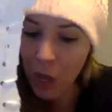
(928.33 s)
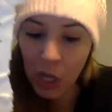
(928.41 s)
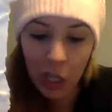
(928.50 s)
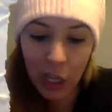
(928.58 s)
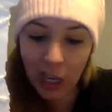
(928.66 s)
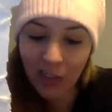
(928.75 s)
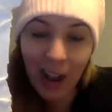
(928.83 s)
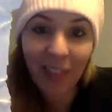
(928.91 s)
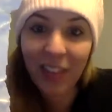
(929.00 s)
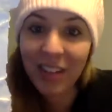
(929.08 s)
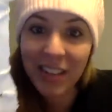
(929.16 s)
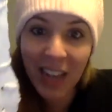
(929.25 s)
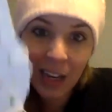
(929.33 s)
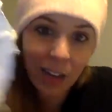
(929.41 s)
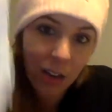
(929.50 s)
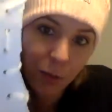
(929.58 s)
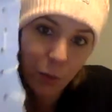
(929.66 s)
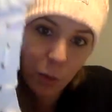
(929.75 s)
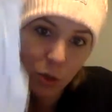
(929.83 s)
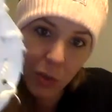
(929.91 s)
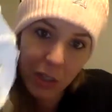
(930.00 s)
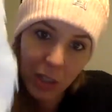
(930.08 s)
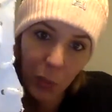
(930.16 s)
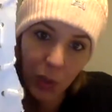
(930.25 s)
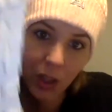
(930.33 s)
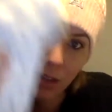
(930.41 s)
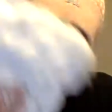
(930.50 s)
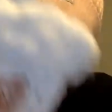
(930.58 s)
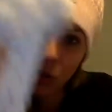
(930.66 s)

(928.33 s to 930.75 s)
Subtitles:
You could even add the date if you were doing something like this,